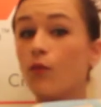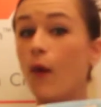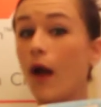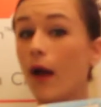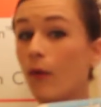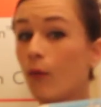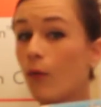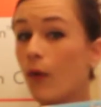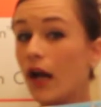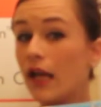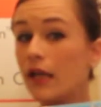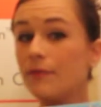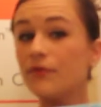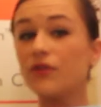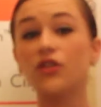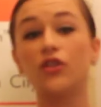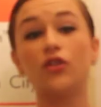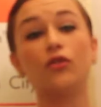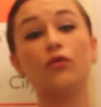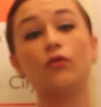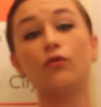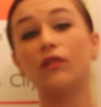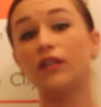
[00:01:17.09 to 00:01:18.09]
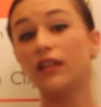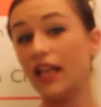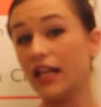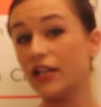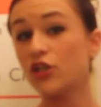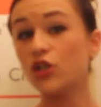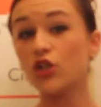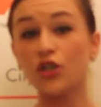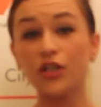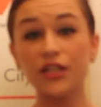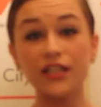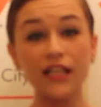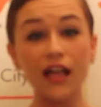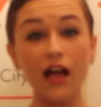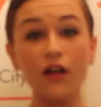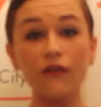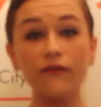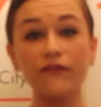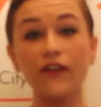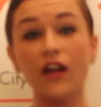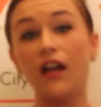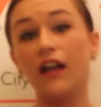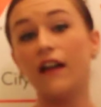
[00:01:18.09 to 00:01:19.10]
wet wipes to cleanse
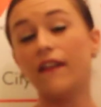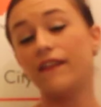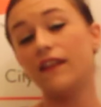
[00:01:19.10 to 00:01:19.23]
yourself.